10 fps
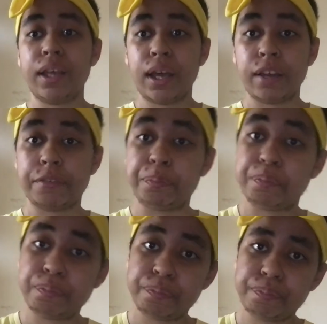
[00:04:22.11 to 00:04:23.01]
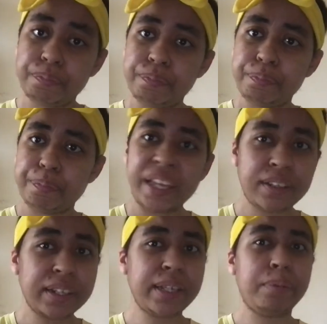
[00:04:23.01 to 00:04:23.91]
I've
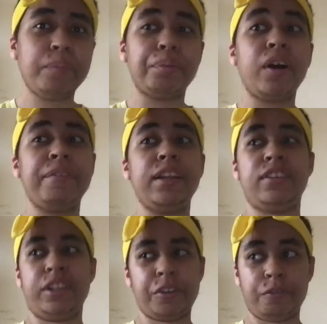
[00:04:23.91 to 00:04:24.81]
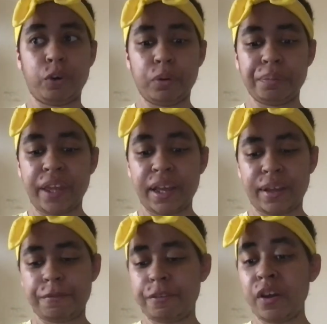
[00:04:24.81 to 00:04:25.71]
basically been part of the sixth form there
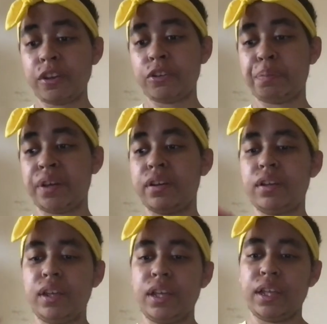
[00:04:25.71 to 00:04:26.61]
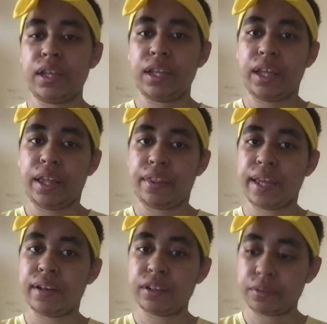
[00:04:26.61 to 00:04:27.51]
at first, but
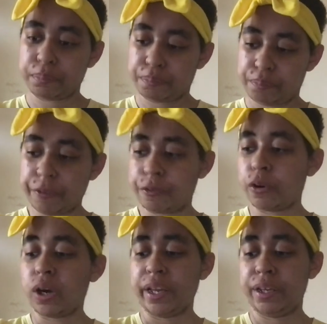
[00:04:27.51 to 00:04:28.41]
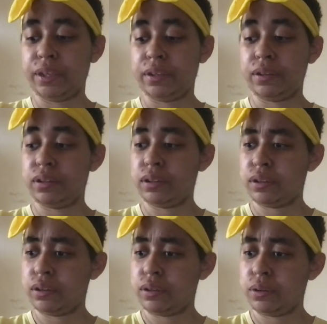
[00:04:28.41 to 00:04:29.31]
then before I
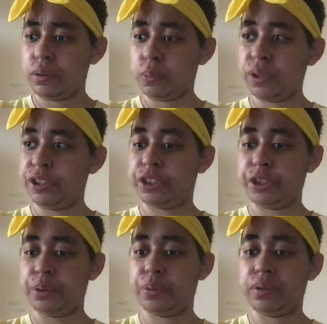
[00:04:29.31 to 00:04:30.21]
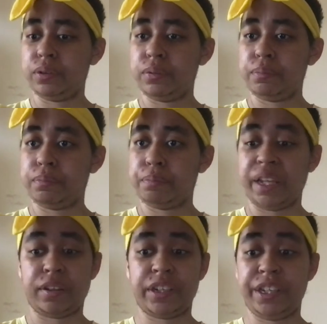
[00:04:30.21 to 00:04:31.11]
wanted to
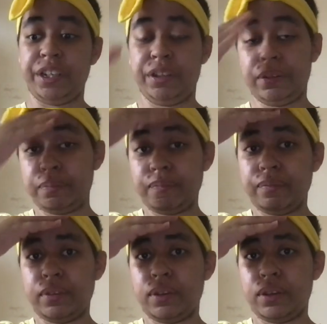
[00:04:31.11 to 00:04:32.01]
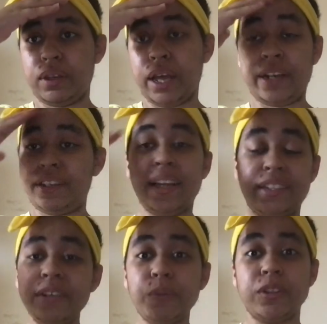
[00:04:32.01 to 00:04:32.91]
basically, I
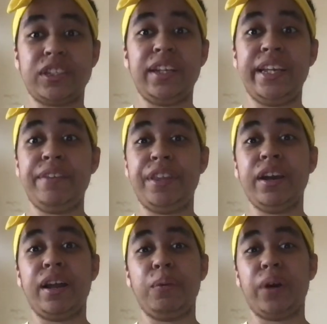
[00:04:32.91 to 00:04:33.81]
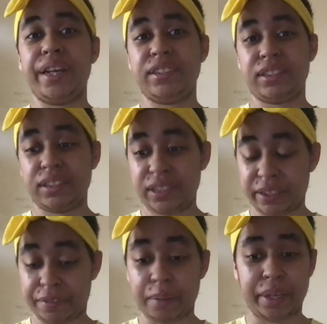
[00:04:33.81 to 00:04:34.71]
didn't want to leave the Isle of Wight,
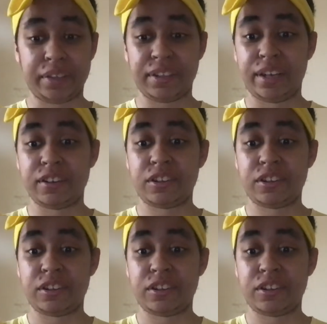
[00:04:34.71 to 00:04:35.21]
if that makes sense.